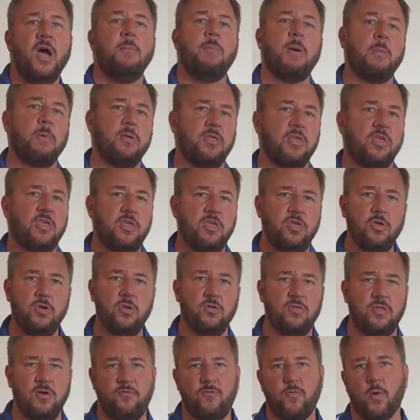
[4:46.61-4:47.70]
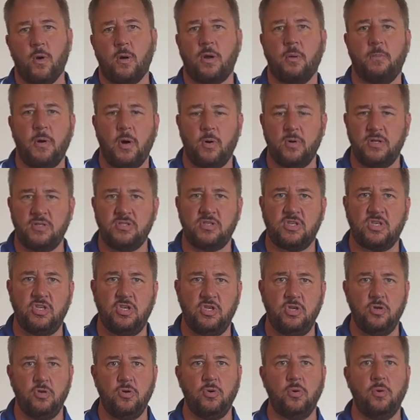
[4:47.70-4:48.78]
Remember the cue, the four components,
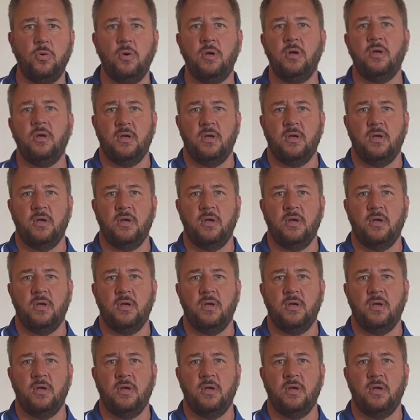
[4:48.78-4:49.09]
cue,